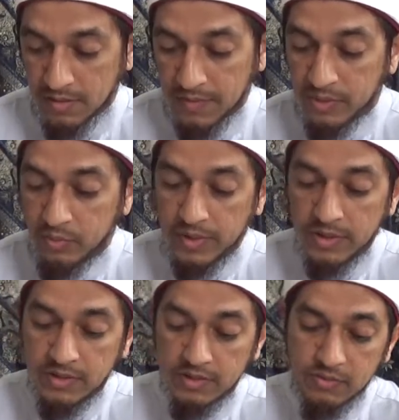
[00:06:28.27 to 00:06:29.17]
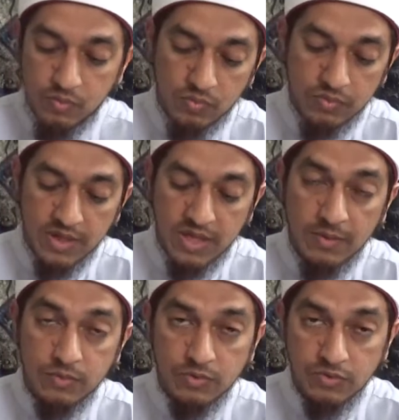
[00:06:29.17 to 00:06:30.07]
That when they
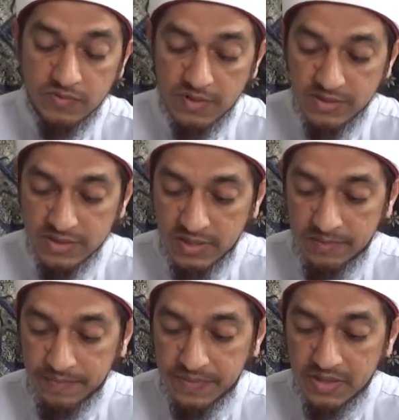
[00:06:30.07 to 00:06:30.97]
came to Yusuf al-Islam,